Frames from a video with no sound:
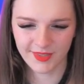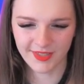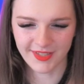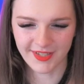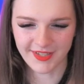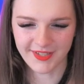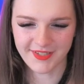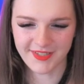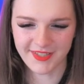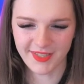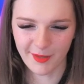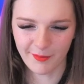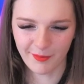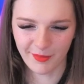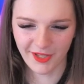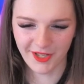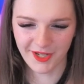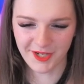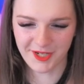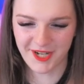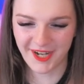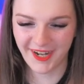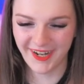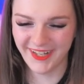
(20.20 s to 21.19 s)
I see that
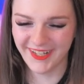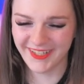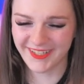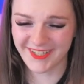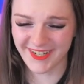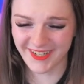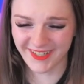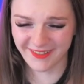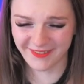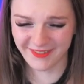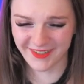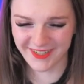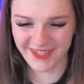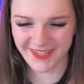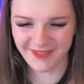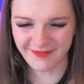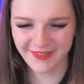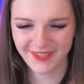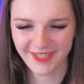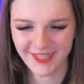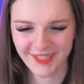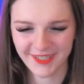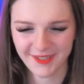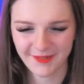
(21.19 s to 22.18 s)
blush. Shut the fuck
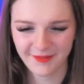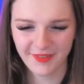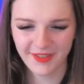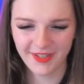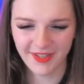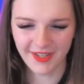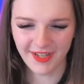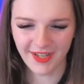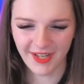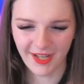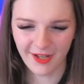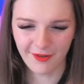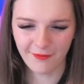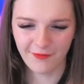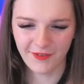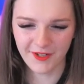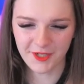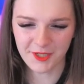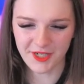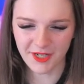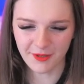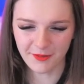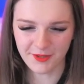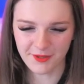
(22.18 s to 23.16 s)
up. Fit
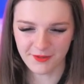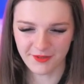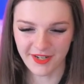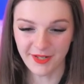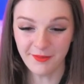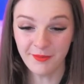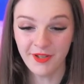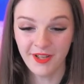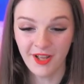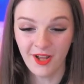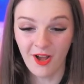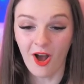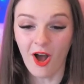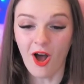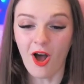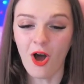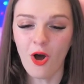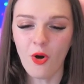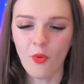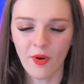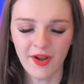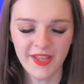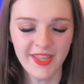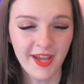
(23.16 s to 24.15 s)
check was redeemed.
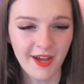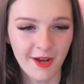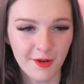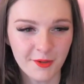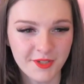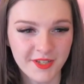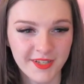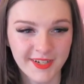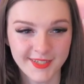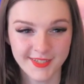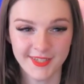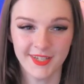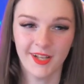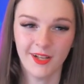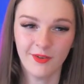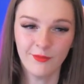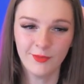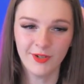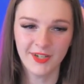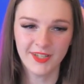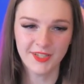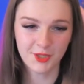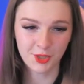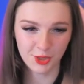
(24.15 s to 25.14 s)
Oh, yeah, I was gonna say, I haven't
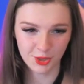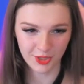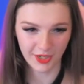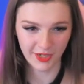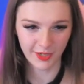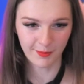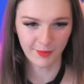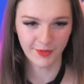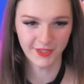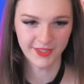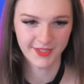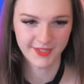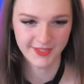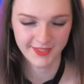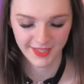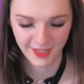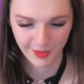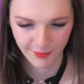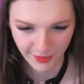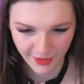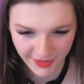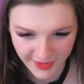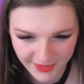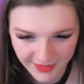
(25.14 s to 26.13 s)
really stood up in this thing,
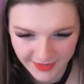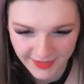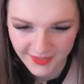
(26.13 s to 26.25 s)
but